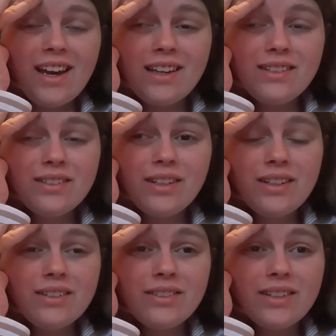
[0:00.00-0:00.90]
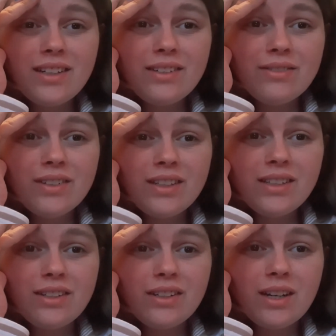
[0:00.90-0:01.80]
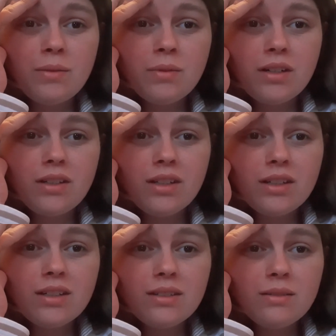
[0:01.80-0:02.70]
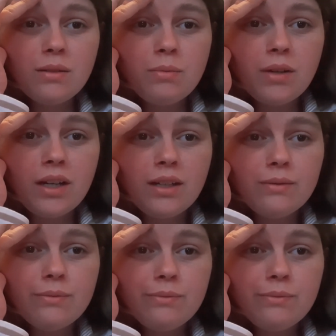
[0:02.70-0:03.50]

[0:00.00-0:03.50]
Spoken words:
I don't know. I really don't know how I'm gonna look, but